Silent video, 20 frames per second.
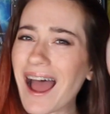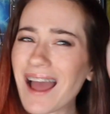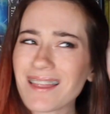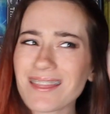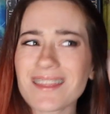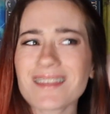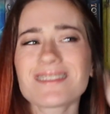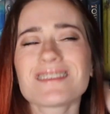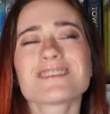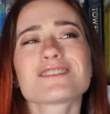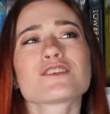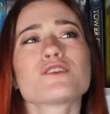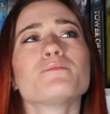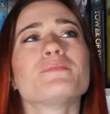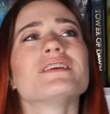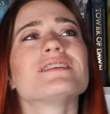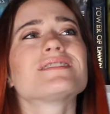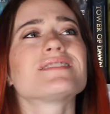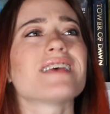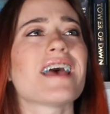I think this could
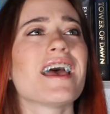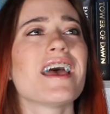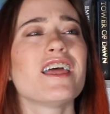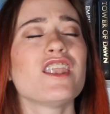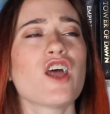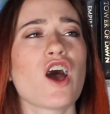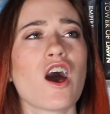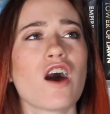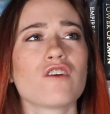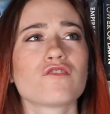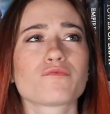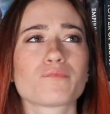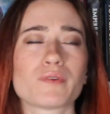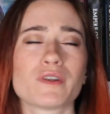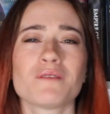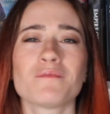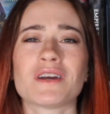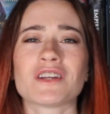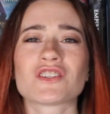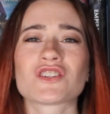be said of
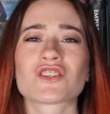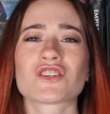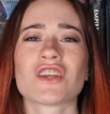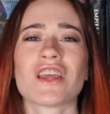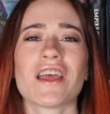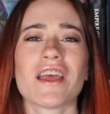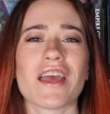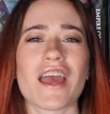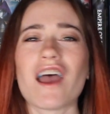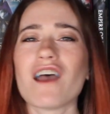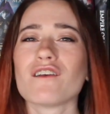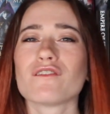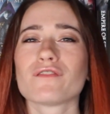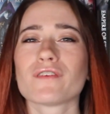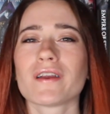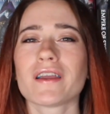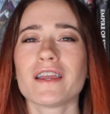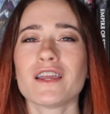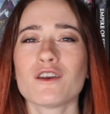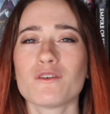pretty much
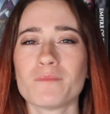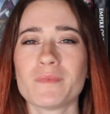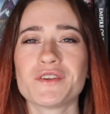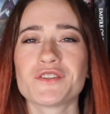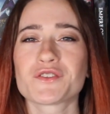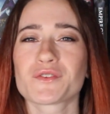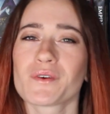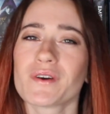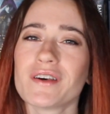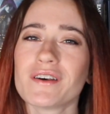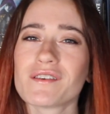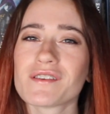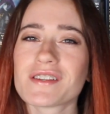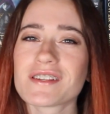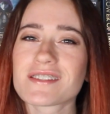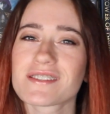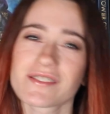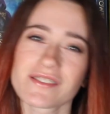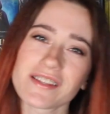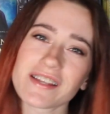every mental
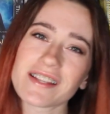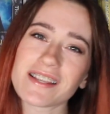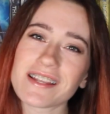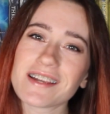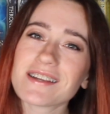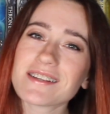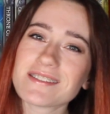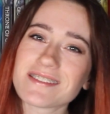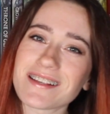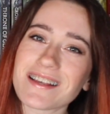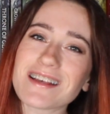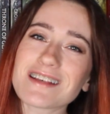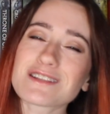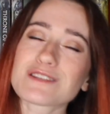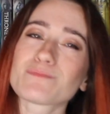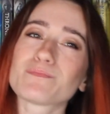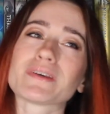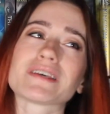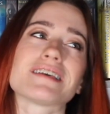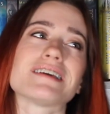illness that
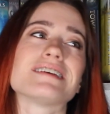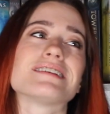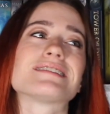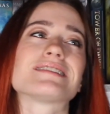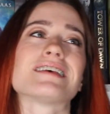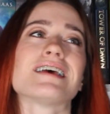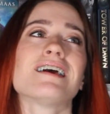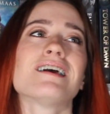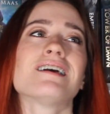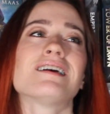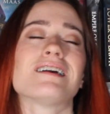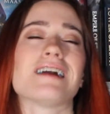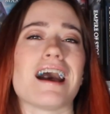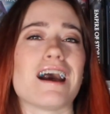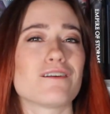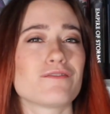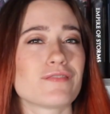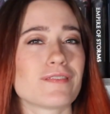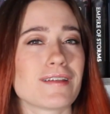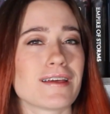exists, because
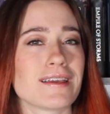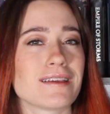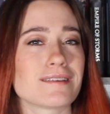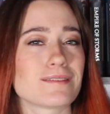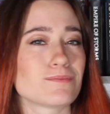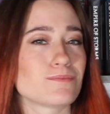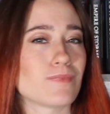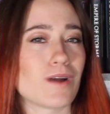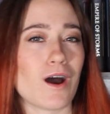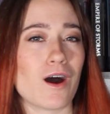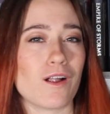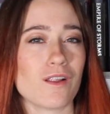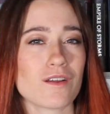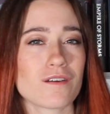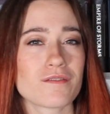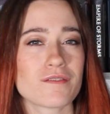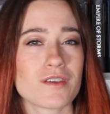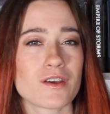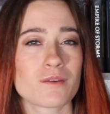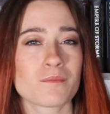I feel like all
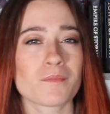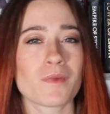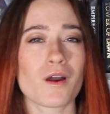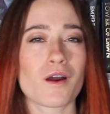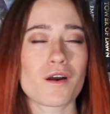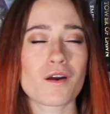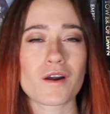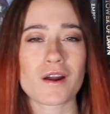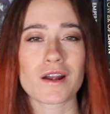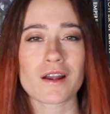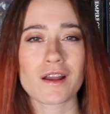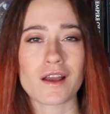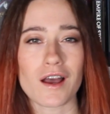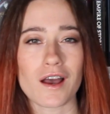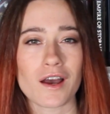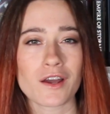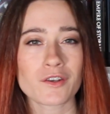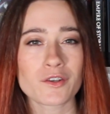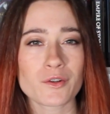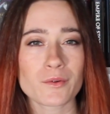of them are
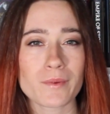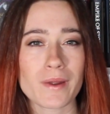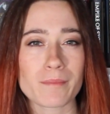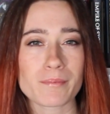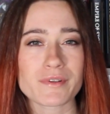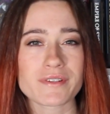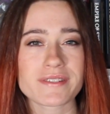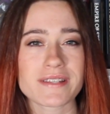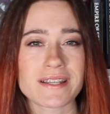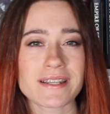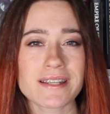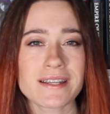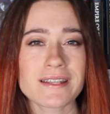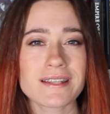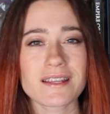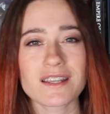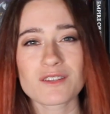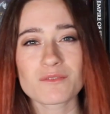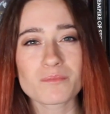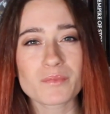underrepresented
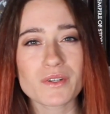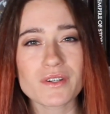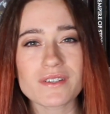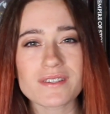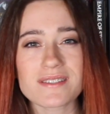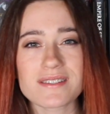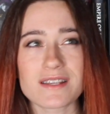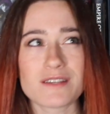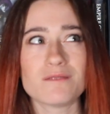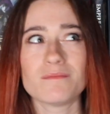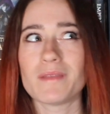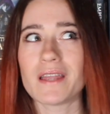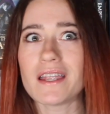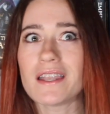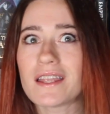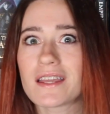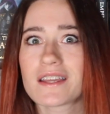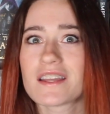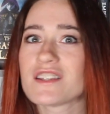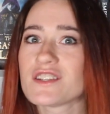in books and
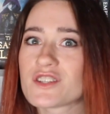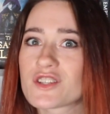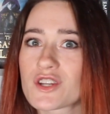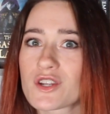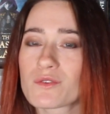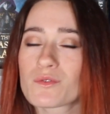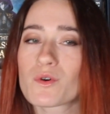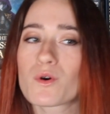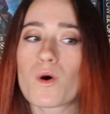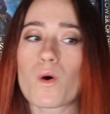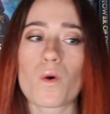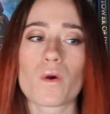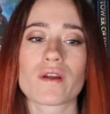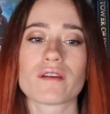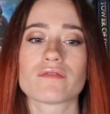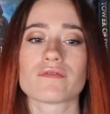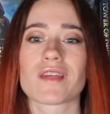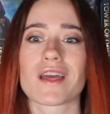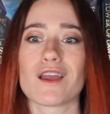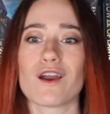media in general, or
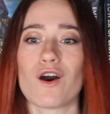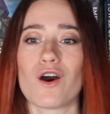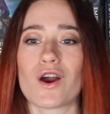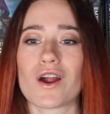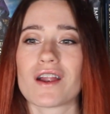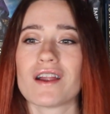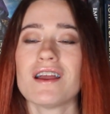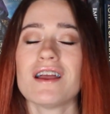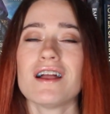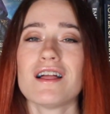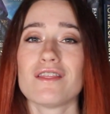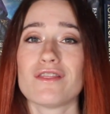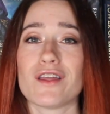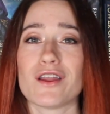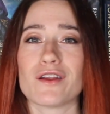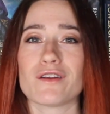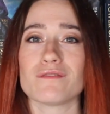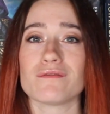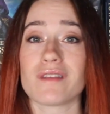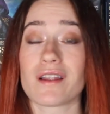if they are,
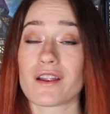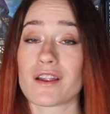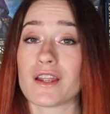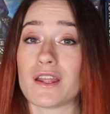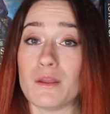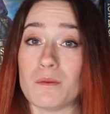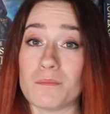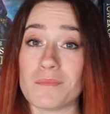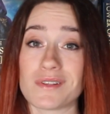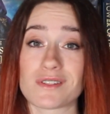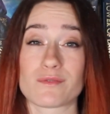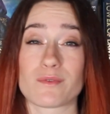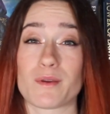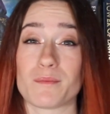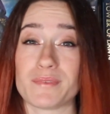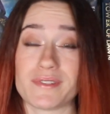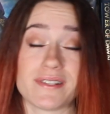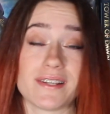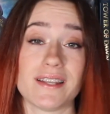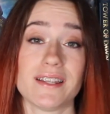they're very
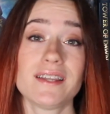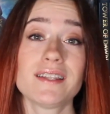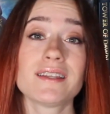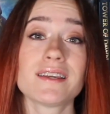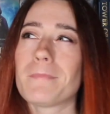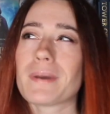misrepresented.